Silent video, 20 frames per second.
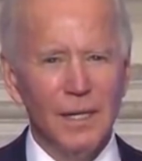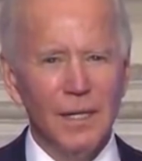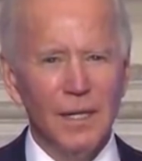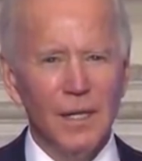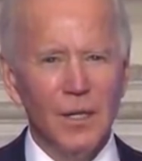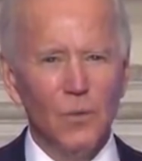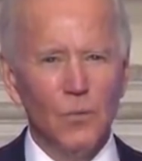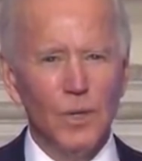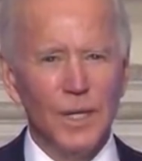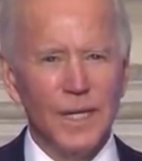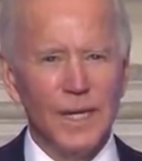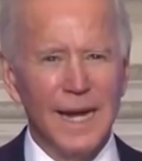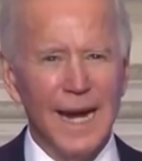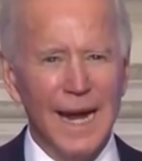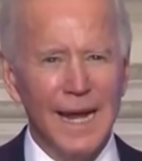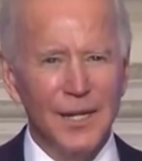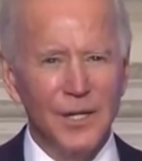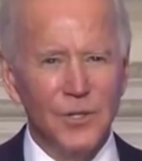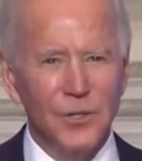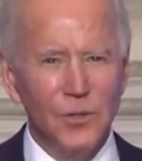We
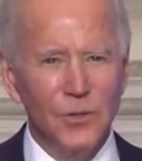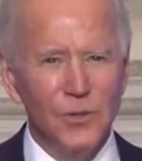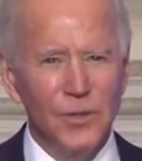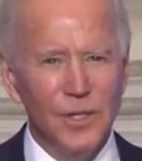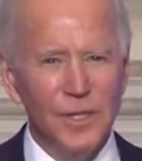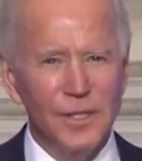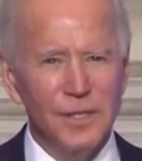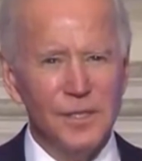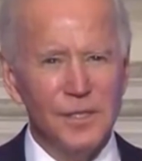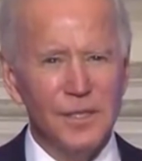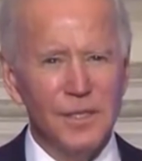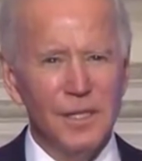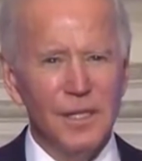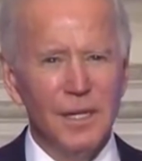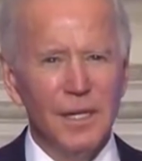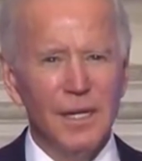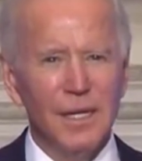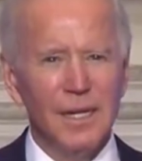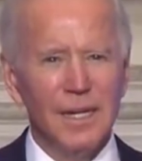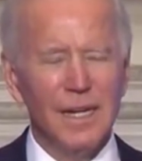can do this
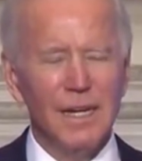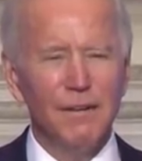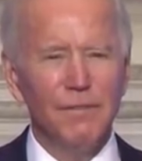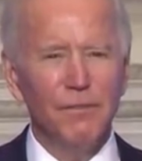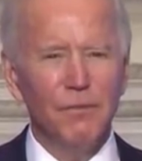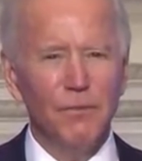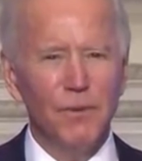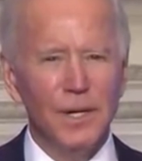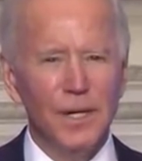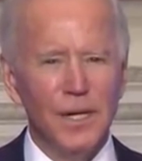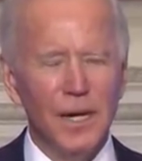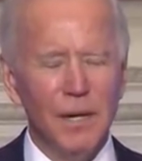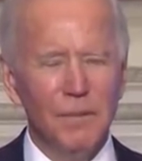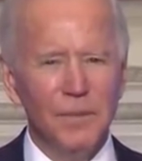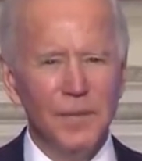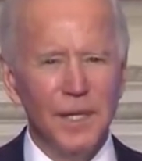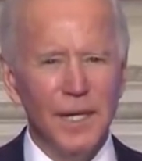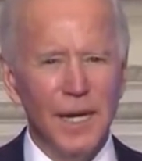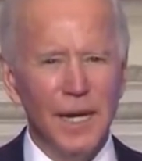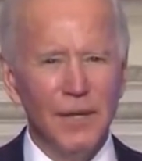if we come
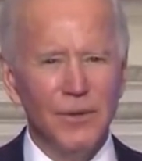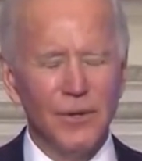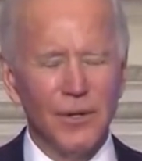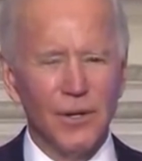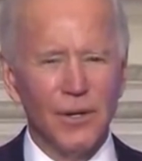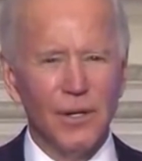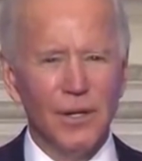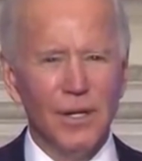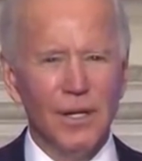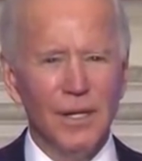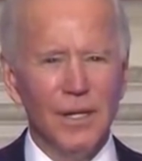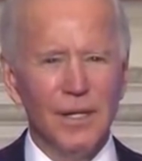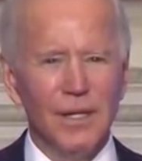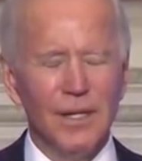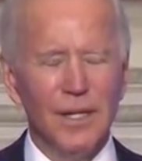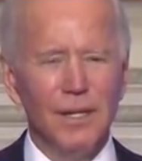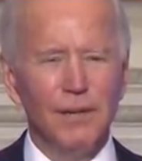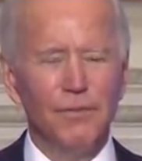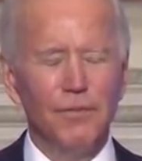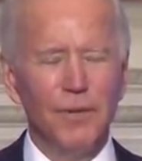together,
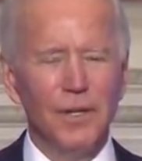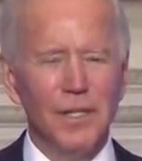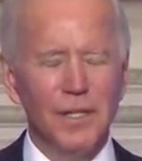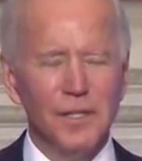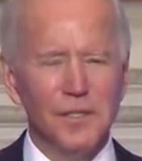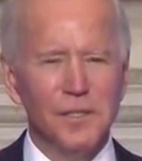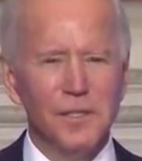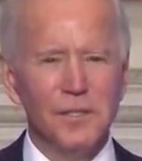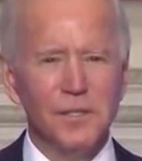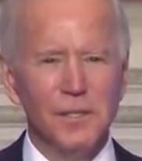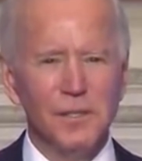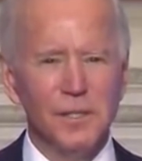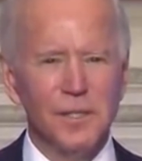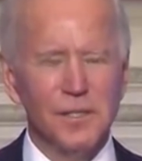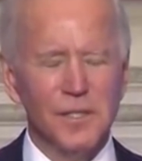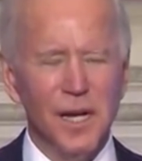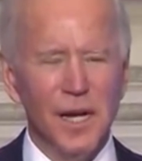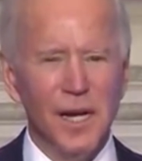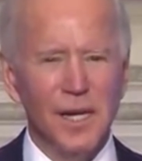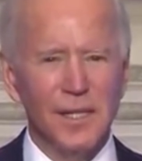if we listen to the
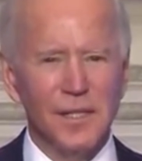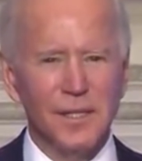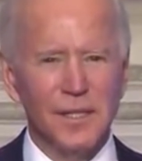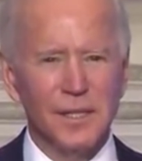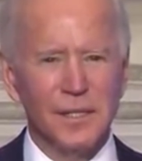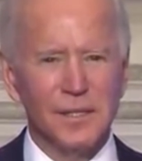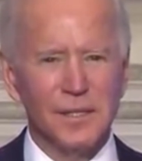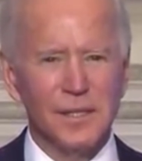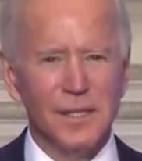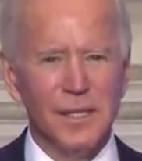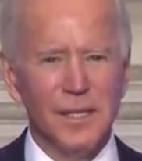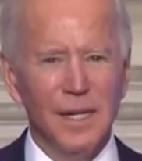scientists.